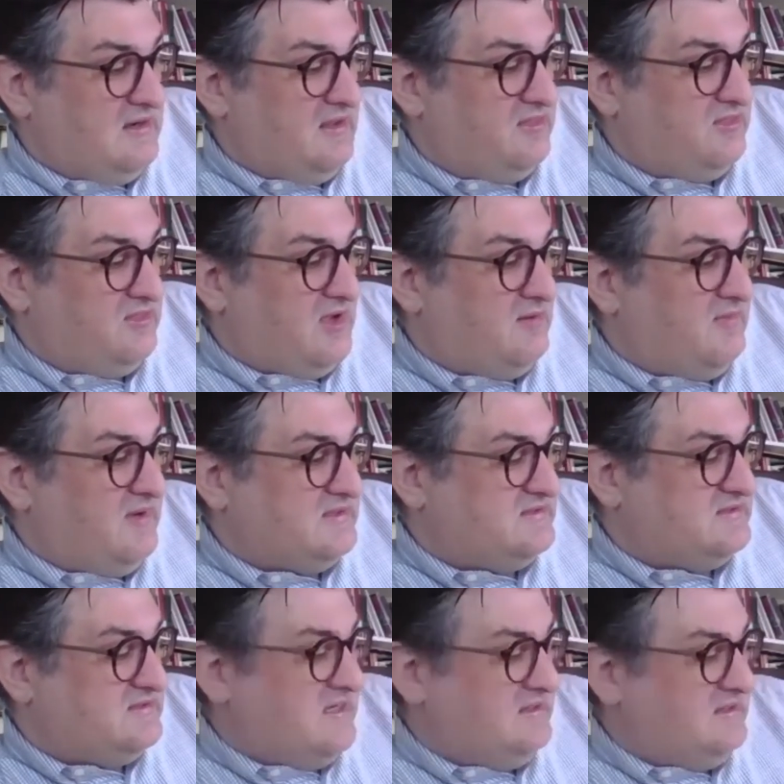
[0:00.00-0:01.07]
I thought about
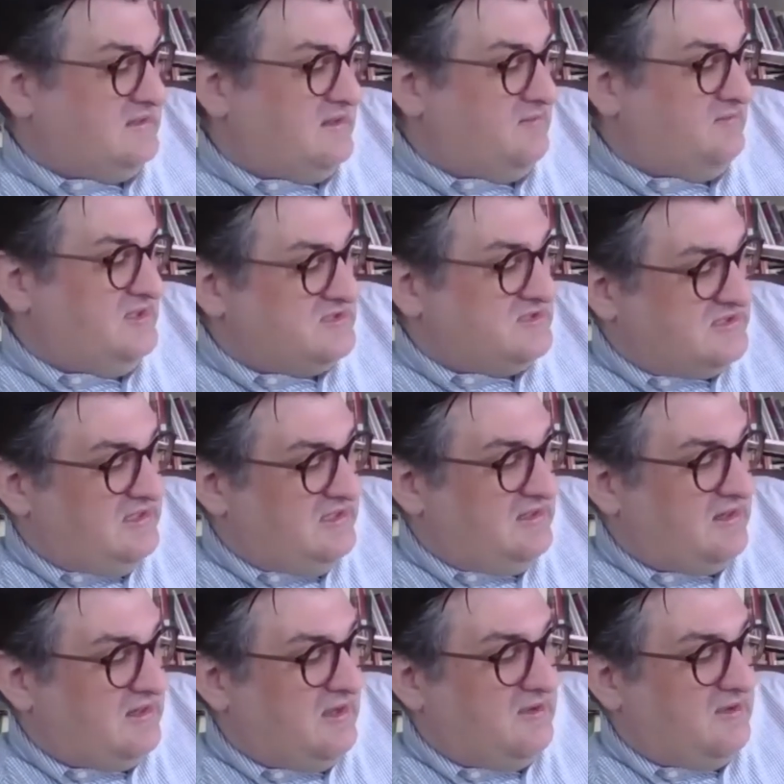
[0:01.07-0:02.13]
saying to them, you see,
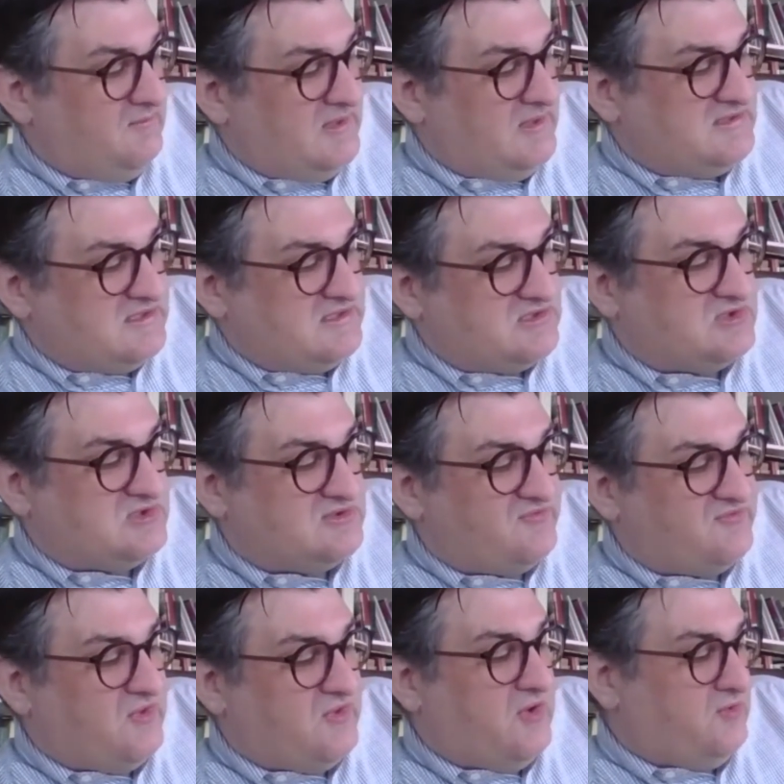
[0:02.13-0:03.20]
my sister's
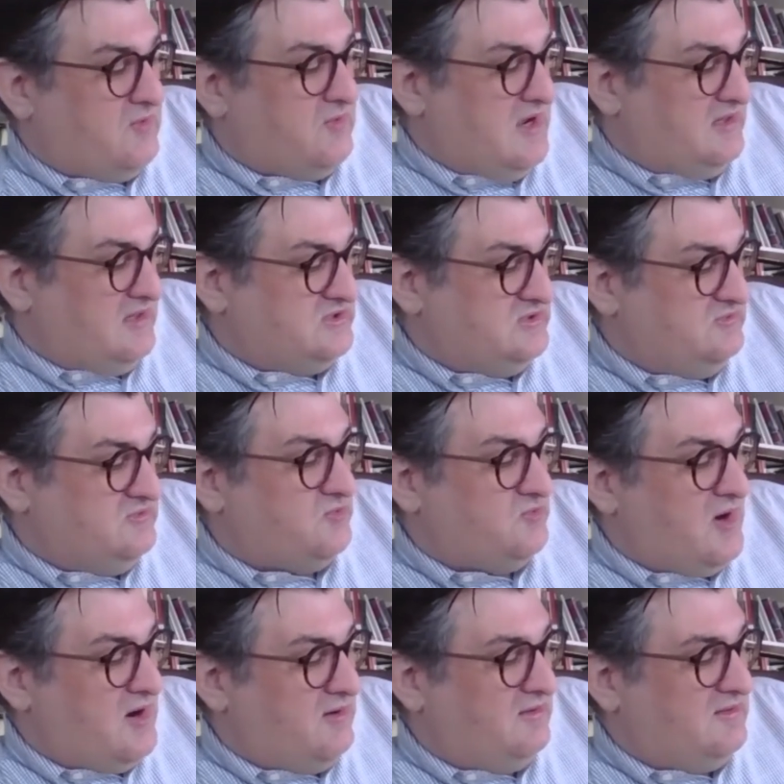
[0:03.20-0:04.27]
flown away. She was
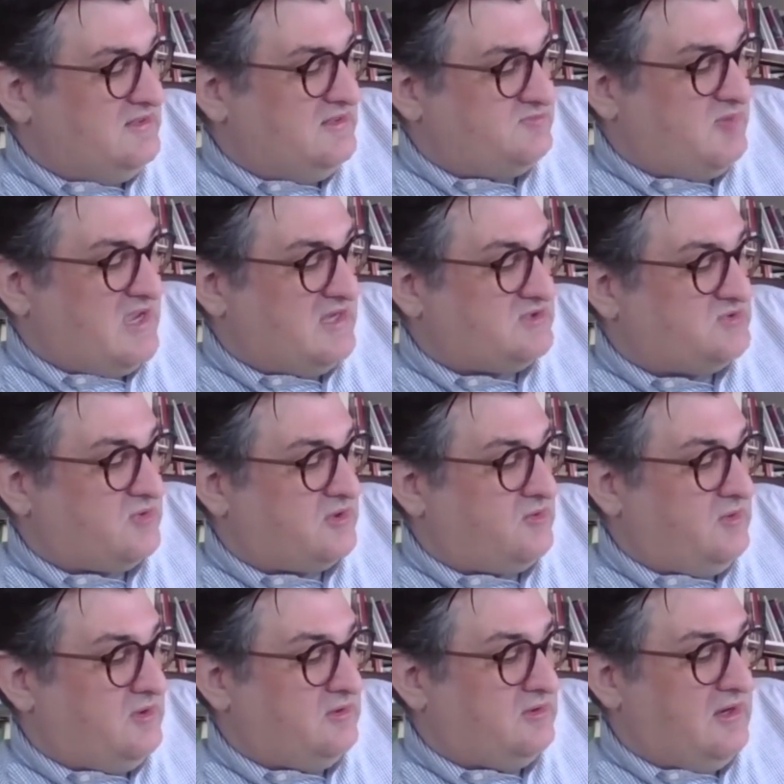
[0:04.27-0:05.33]
wearing this patchwork
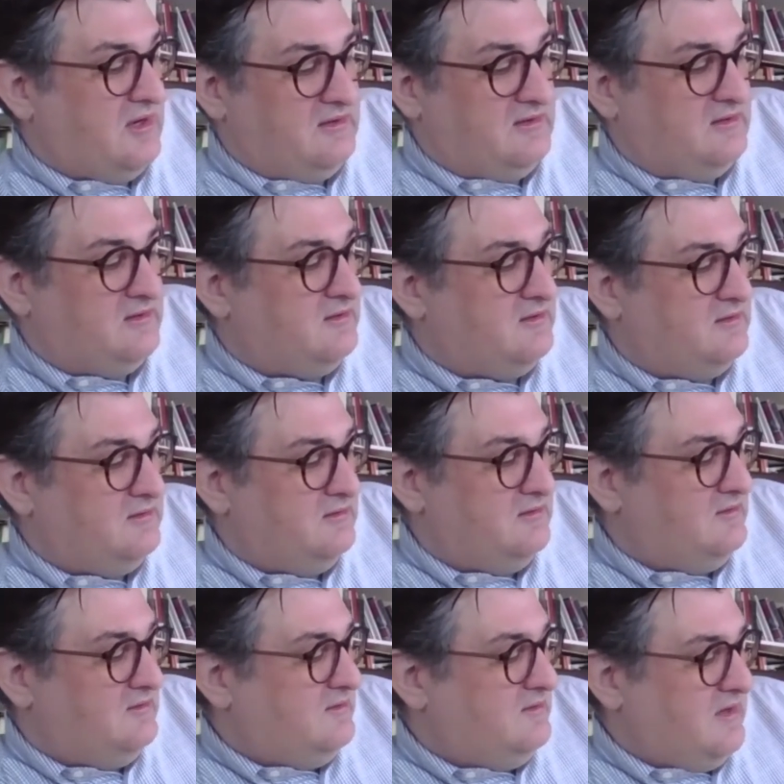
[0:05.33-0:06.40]
quilt, and
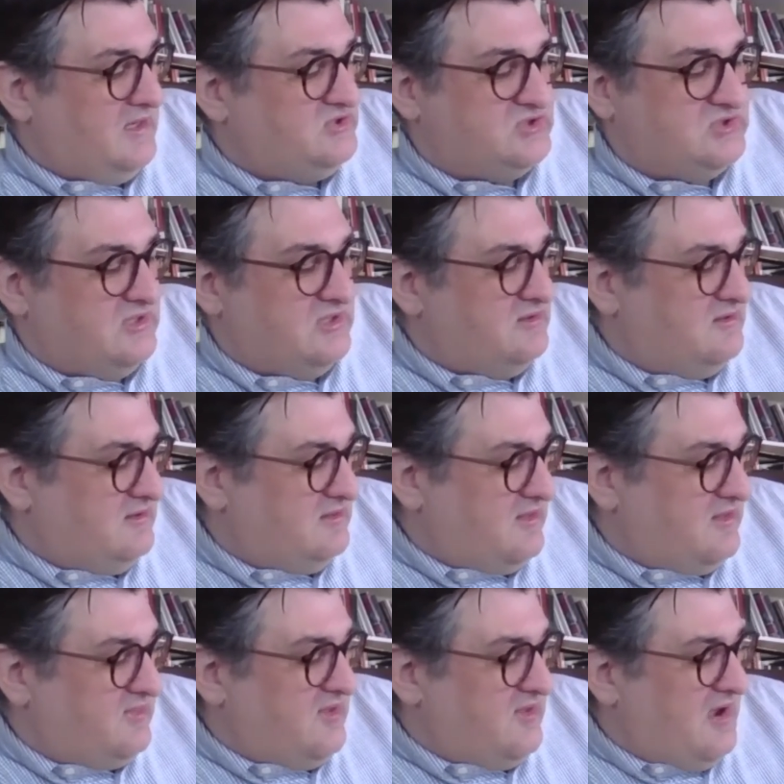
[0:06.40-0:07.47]
I shuddered at the
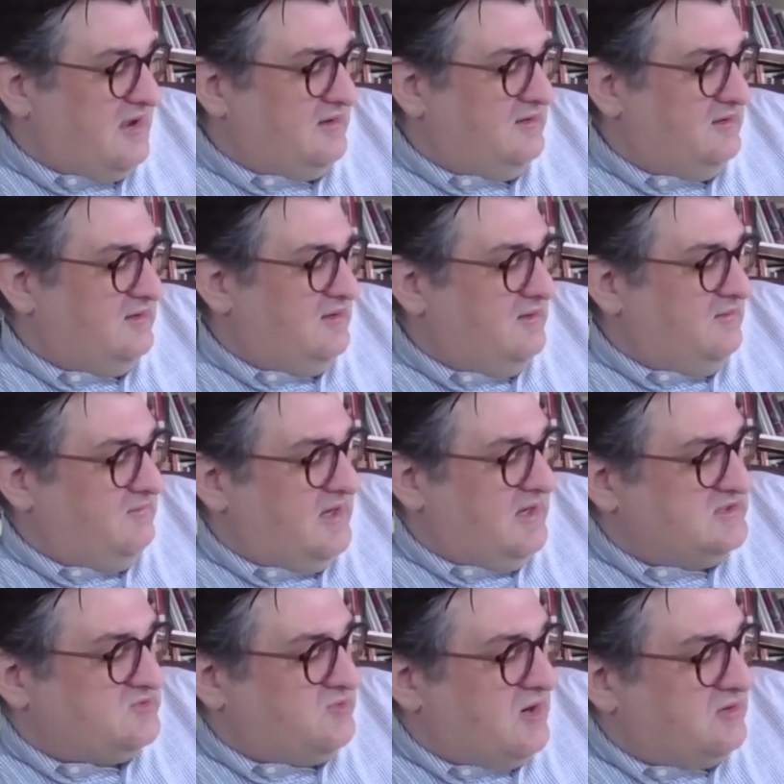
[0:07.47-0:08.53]
thought. Might
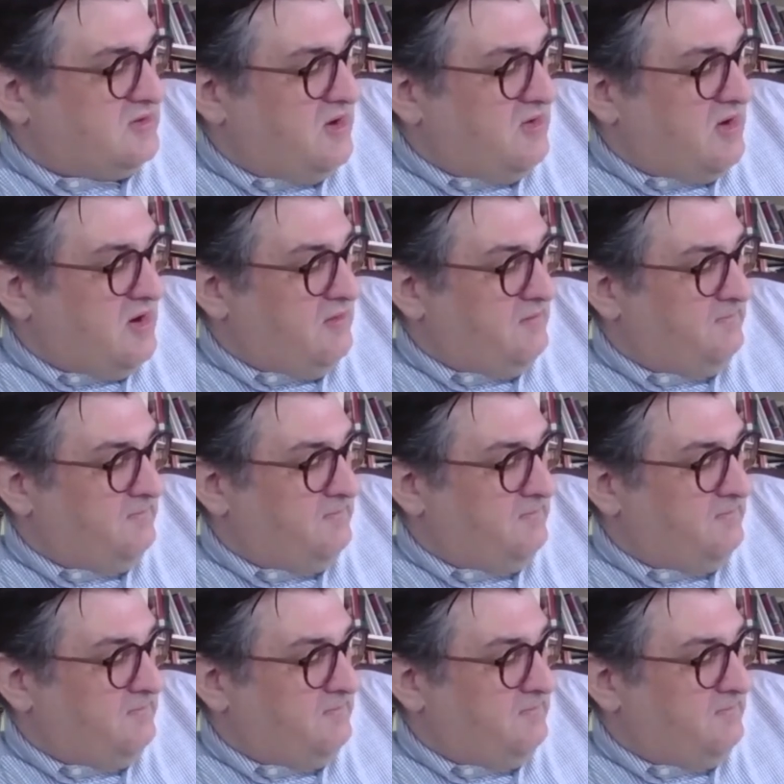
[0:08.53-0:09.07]
as well go home.